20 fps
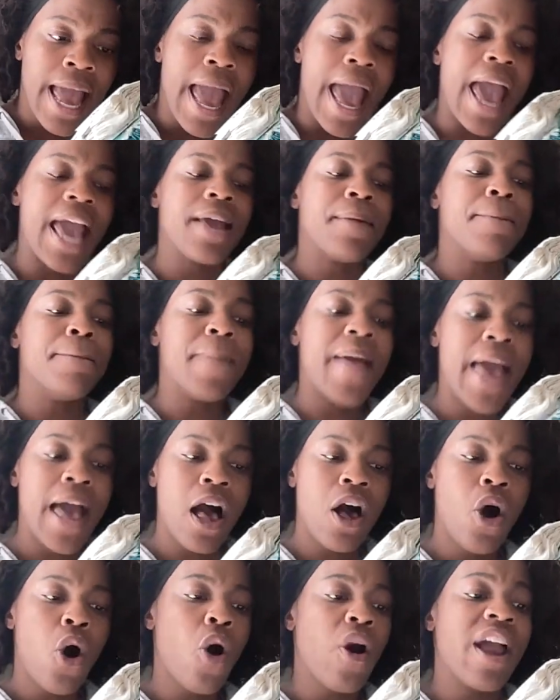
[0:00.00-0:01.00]
a
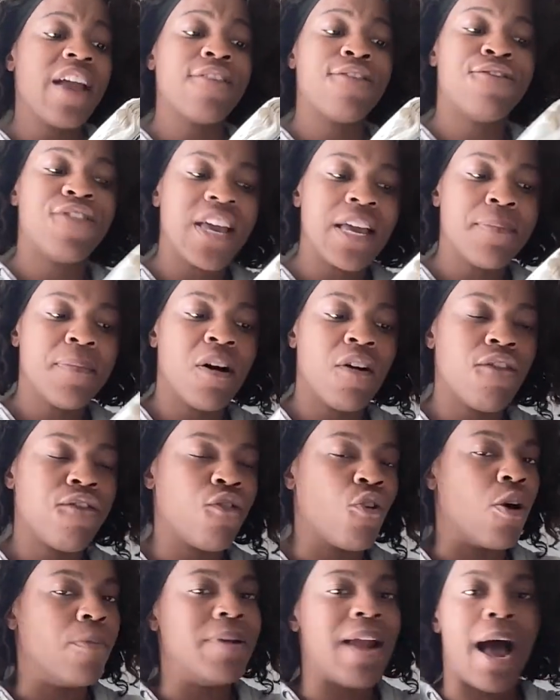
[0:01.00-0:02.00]
male or a female
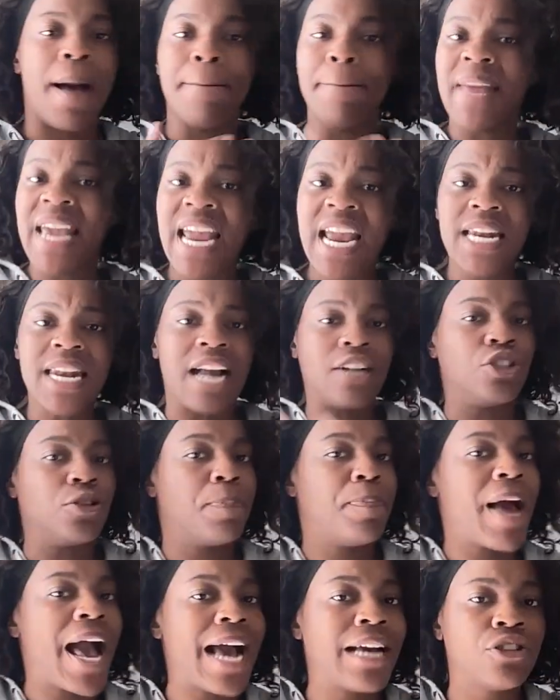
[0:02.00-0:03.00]
form. Not me, not your
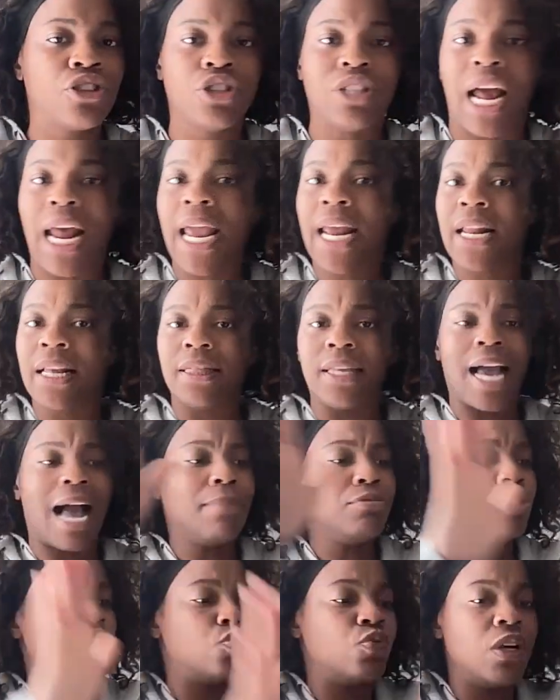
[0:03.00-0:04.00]
pastors, not anything.
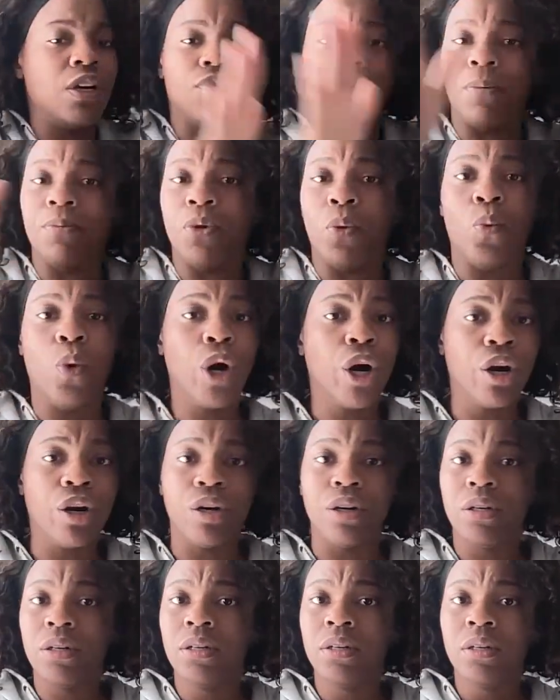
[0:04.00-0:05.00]
I'm just reading from the
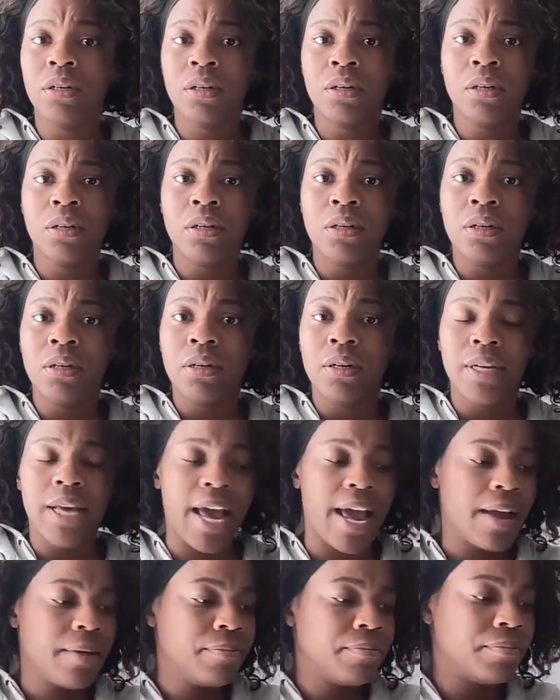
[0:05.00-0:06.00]
word.
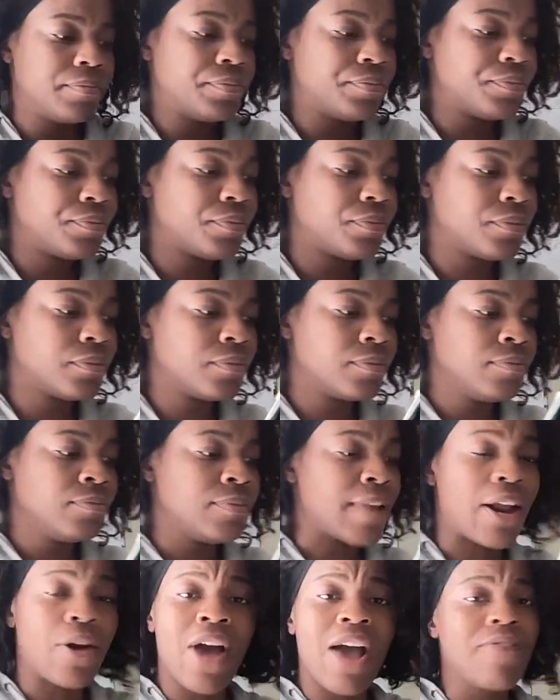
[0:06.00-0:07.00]
Okay?
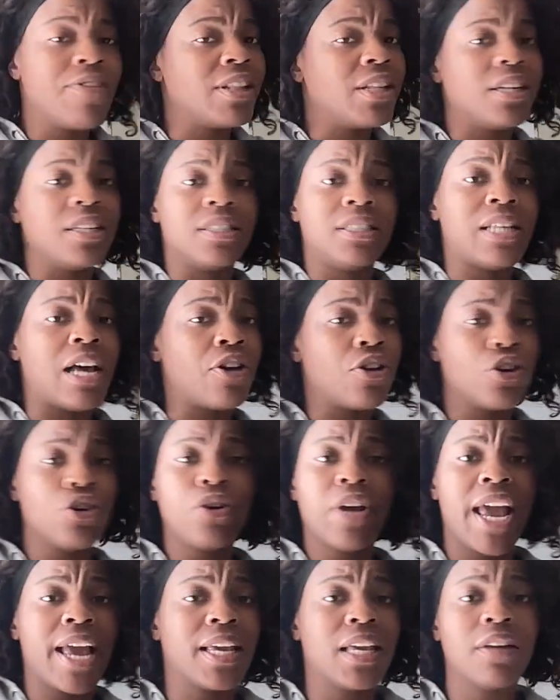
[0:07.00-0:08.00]
I don't have anything to sell you. You
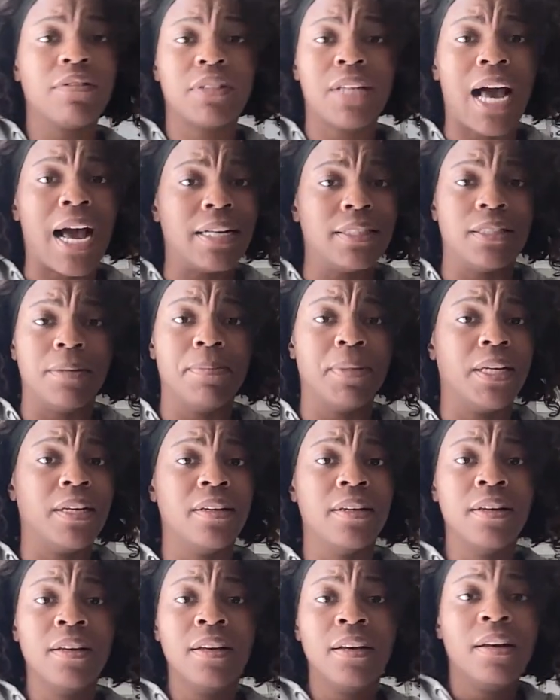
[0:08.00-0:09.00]
can't give tithes to me.
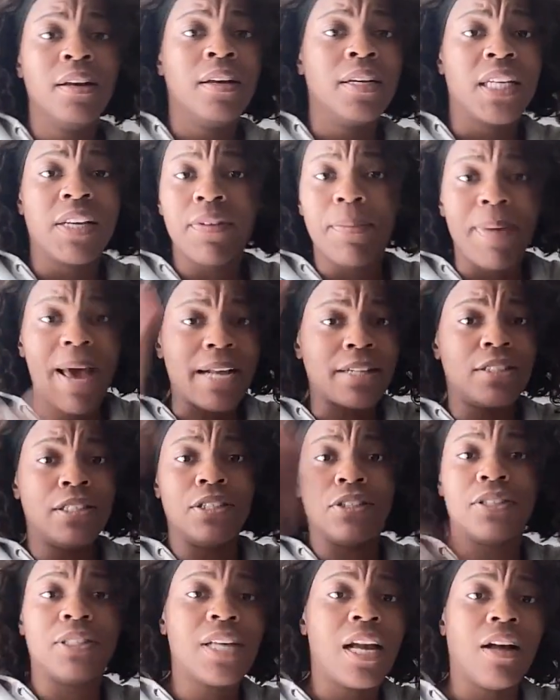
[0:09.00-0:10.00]
Give it back to
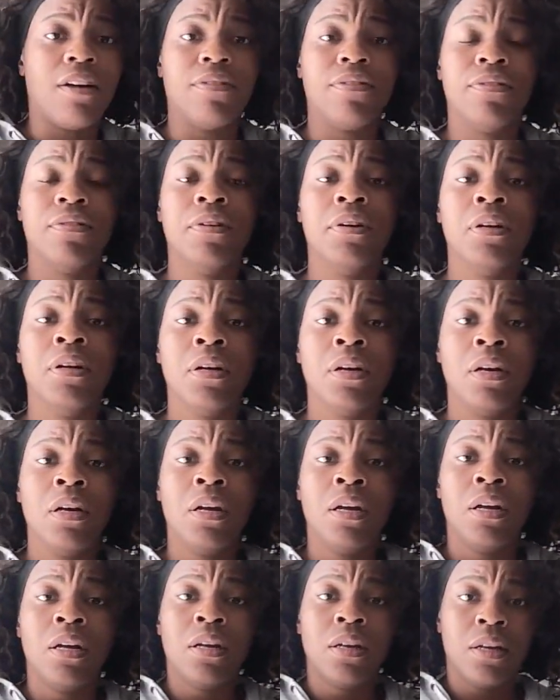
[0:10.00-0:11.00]
yourself
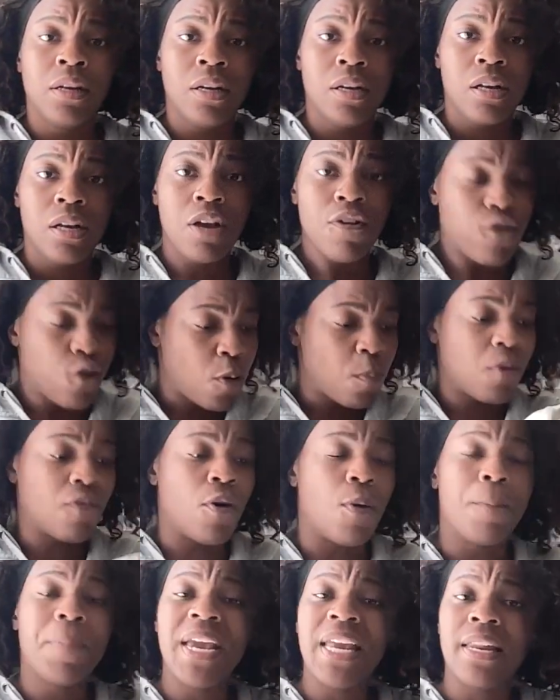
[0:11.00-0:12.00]
in form of
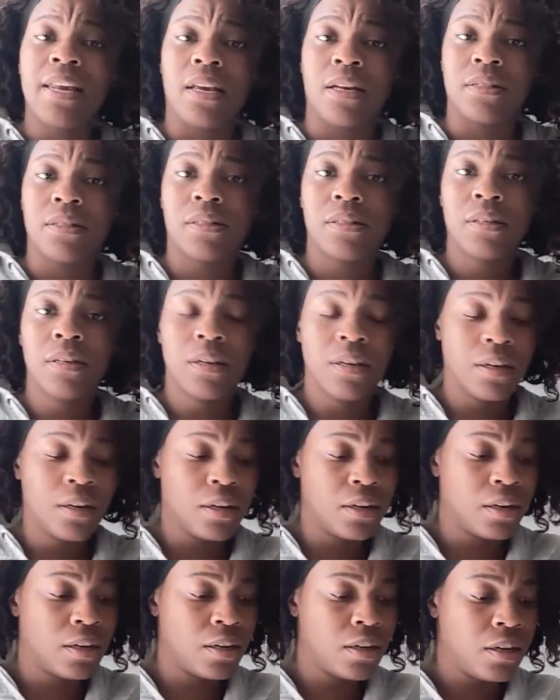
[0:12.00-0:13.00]
obedience.
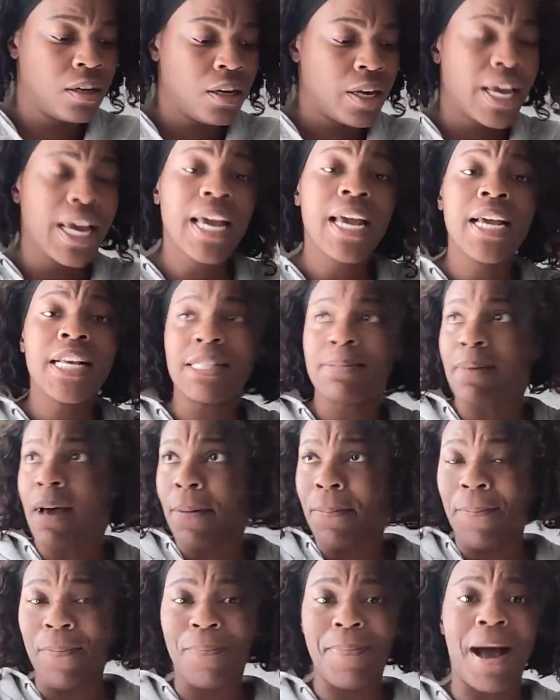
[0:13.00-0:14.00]
He is
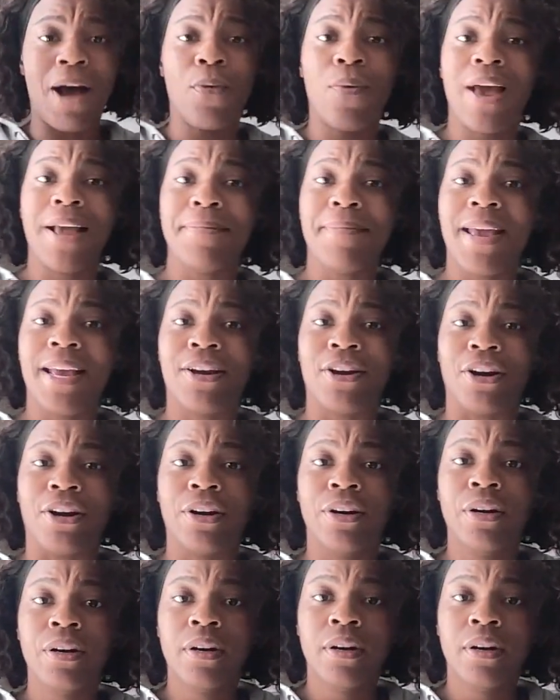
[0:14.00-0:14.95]
my way maker.